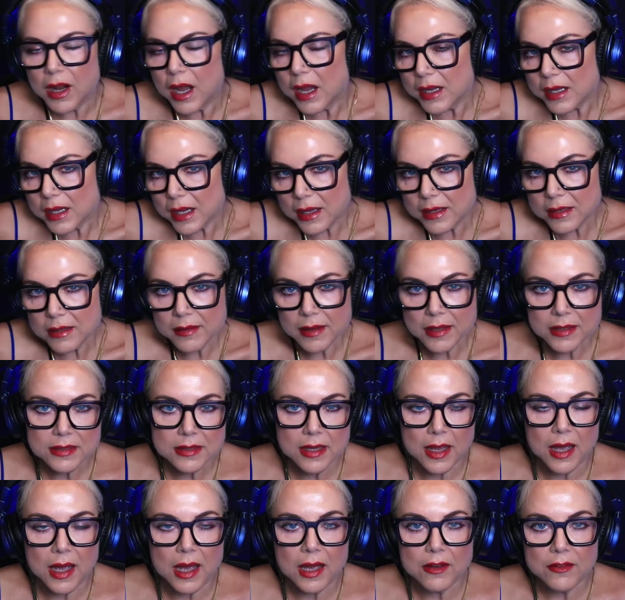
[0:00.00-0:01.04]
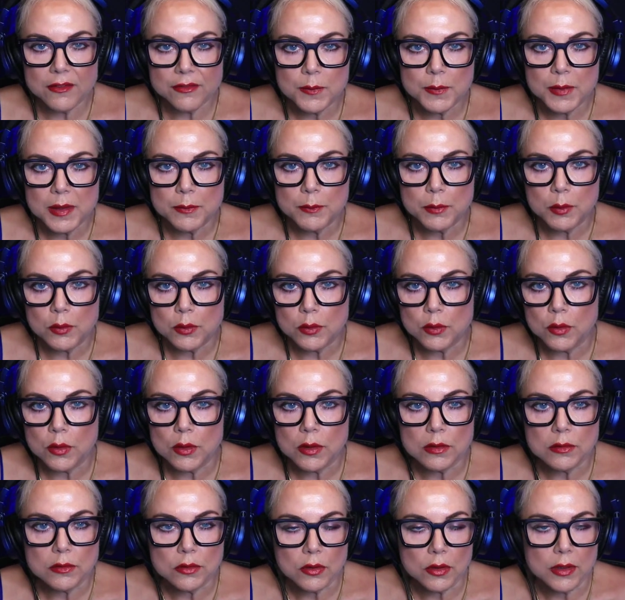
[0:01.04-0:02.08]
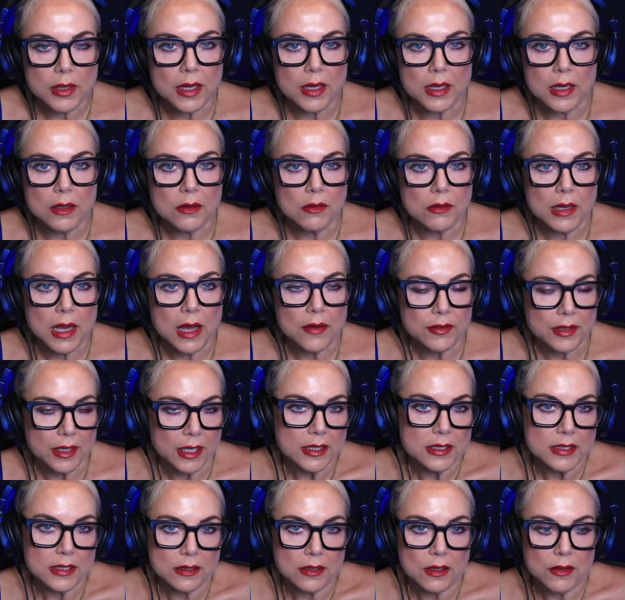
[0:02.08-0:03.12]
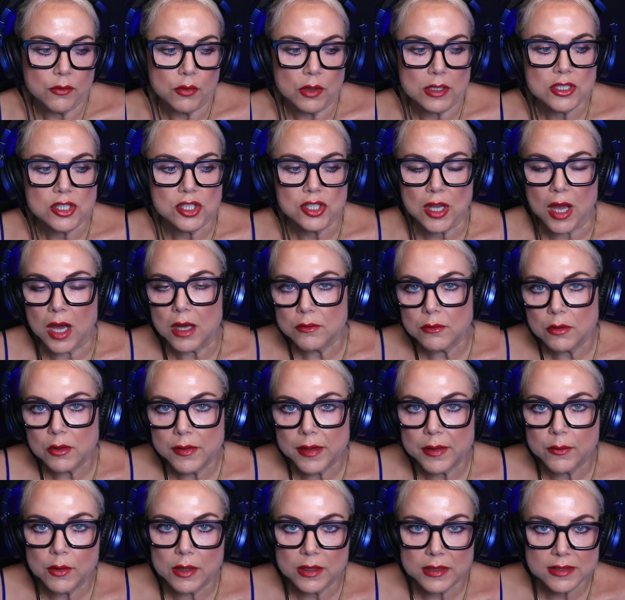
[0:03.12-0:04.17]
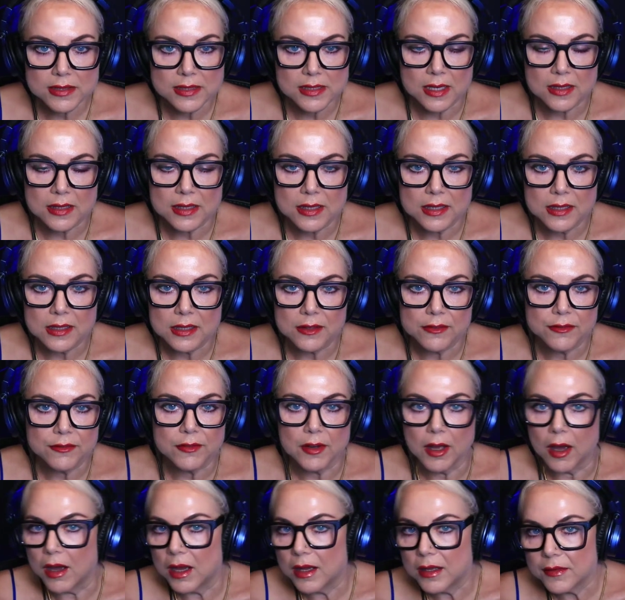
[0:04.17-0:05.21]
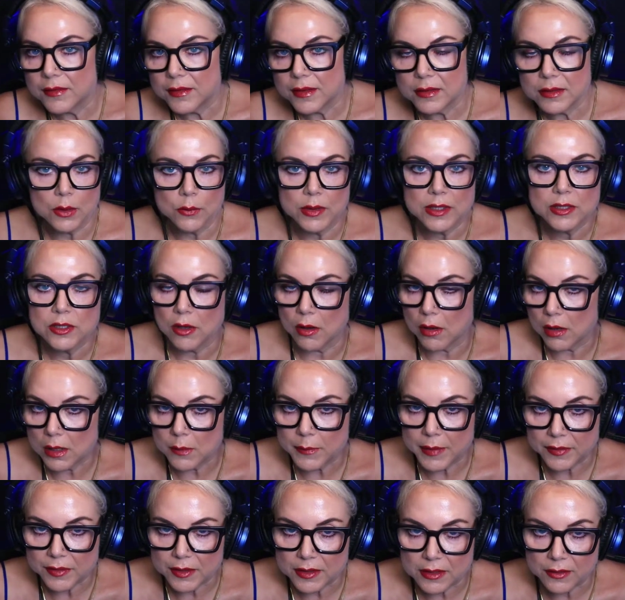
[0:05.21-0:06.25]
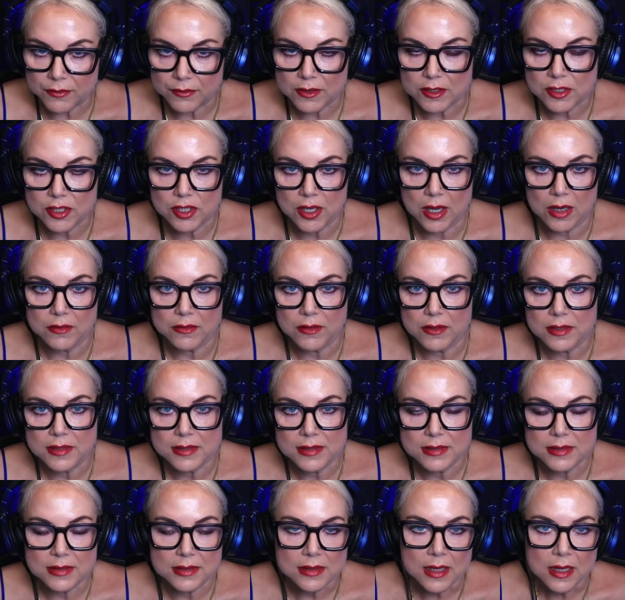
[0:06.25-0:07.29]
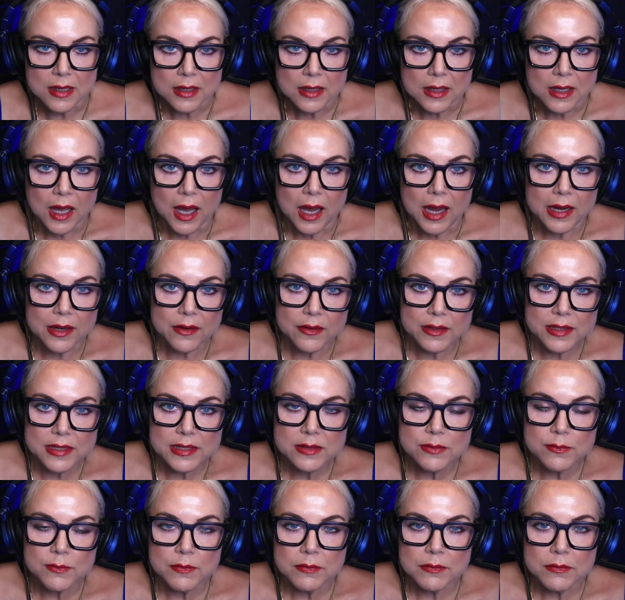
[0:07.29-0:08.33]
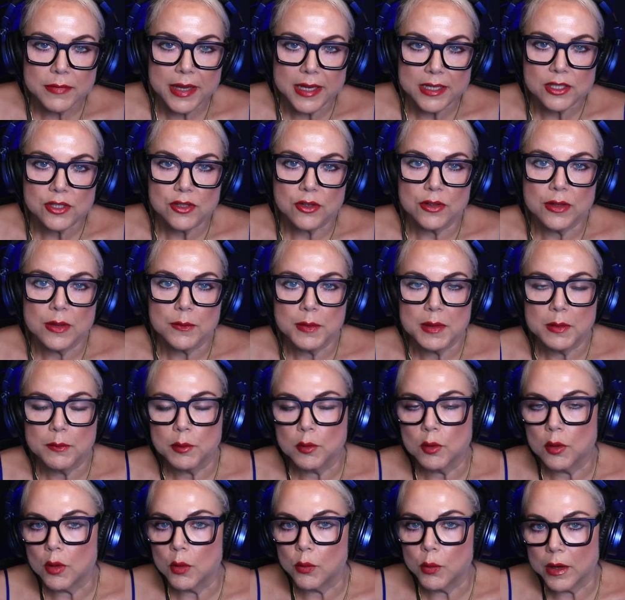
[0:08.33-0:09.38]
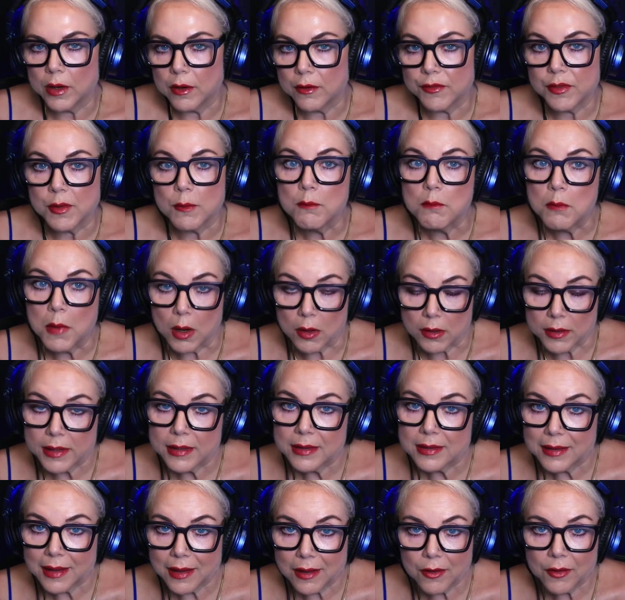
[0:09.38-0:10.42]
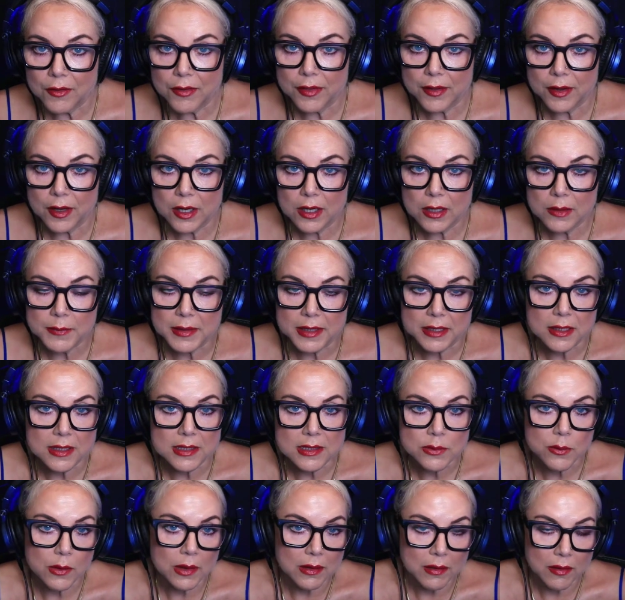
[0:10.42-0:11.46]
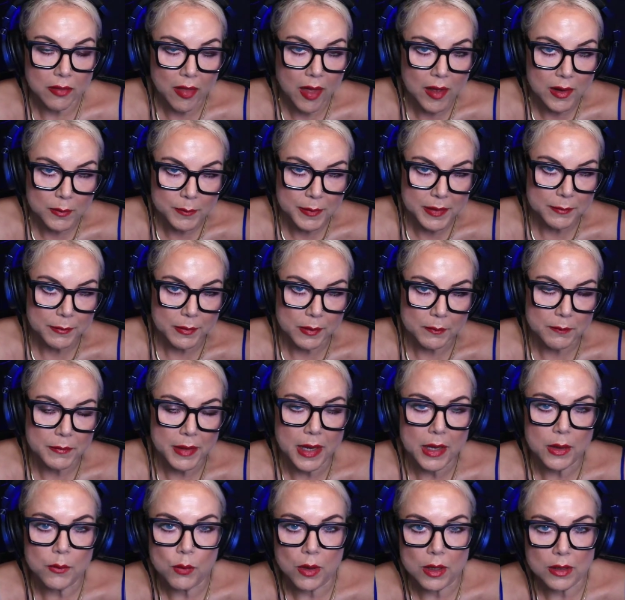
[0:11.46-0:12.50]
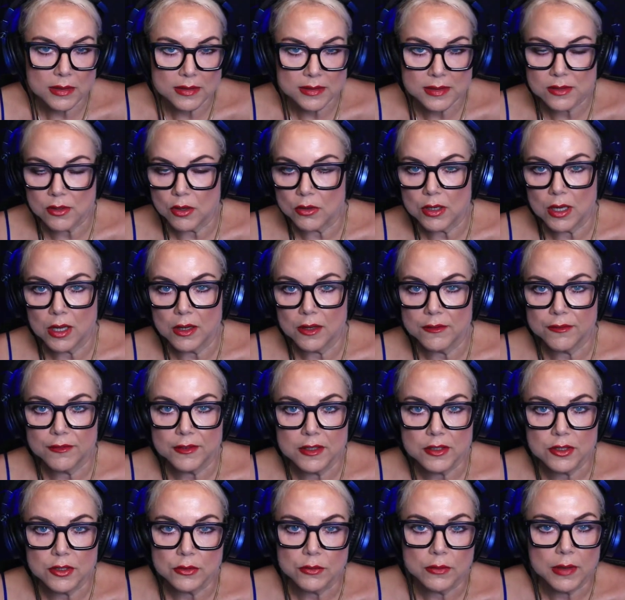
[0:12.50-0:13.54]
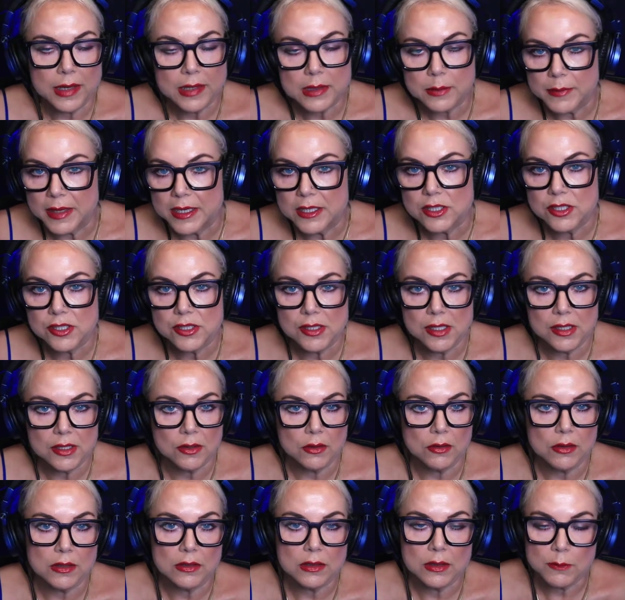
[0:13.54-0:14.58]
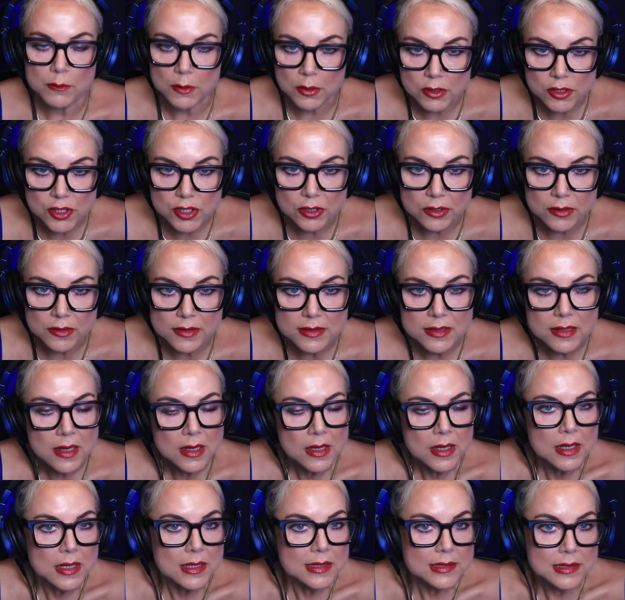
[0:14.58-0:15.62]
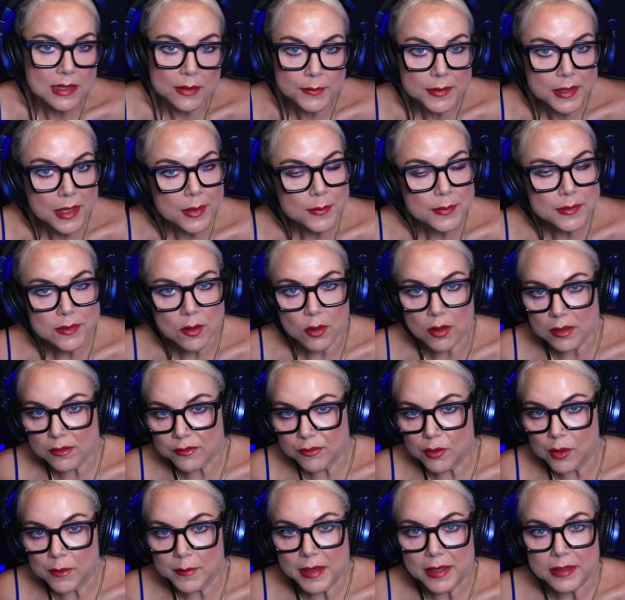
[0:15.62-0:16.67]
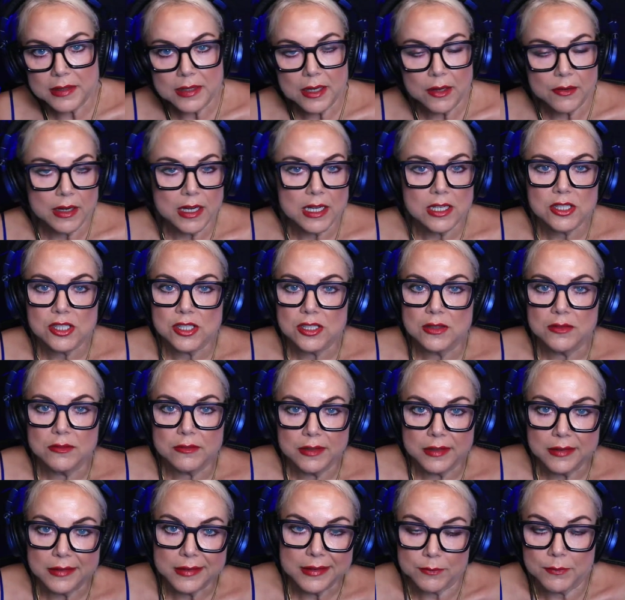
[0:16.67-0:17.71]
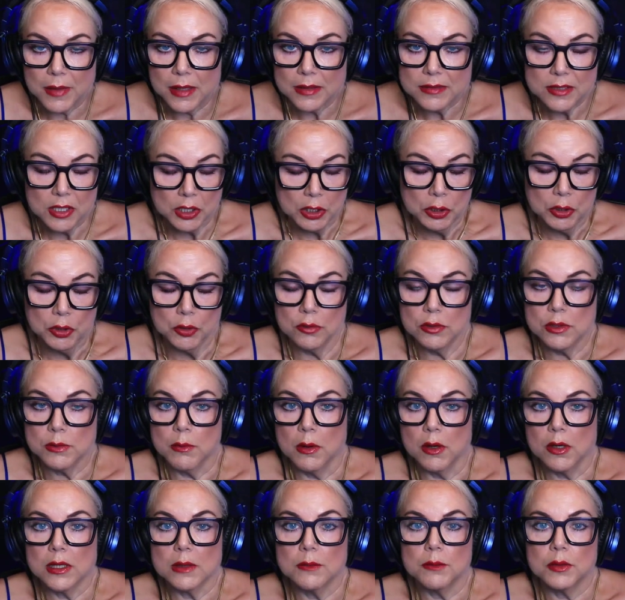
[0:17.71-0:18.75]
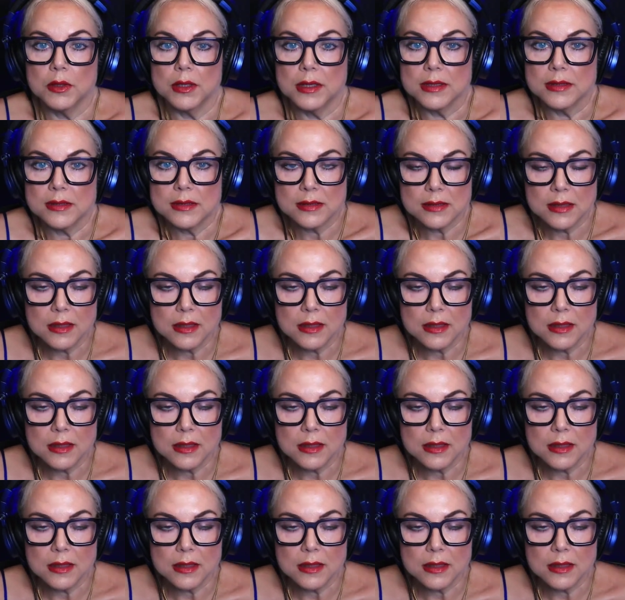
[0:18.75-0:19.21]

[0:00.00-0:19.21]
I kind of like to have people who are looking or have an idea of what genre they want to study. If not, then we talk about the different genres. And I always make sure that people are aware of the market out there because while a lot of people may want to start off and do animation or commercials, sometimes long format narration really, it's a huge marketplace.